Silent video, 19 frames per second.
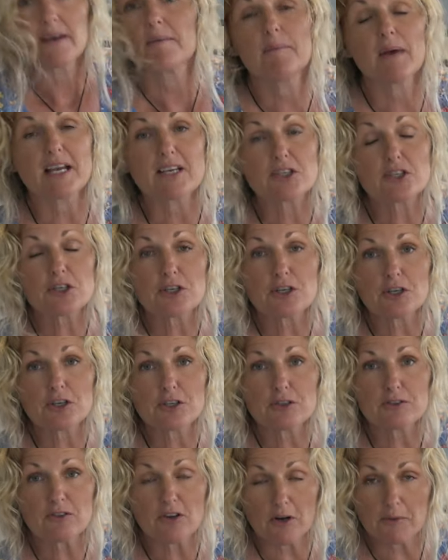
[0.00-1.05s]
Make sure
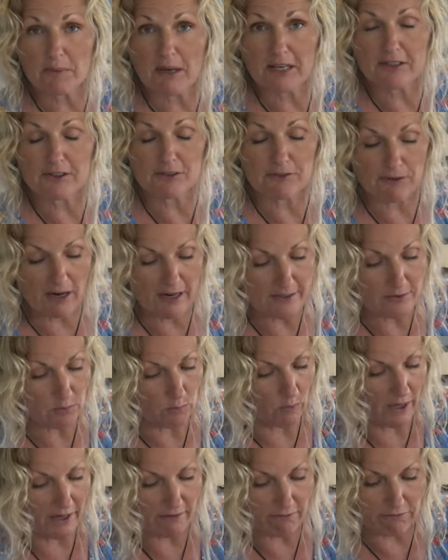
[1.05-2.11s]
you start making your rice
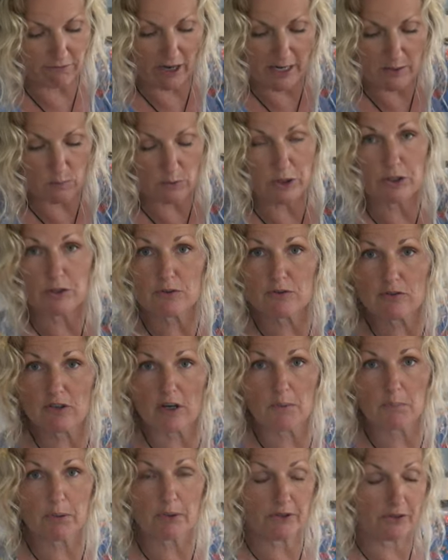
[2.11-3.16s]
right, right when you
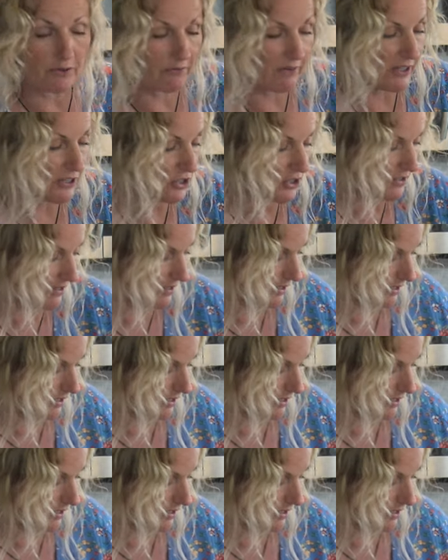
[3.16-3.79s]
start putting your veggies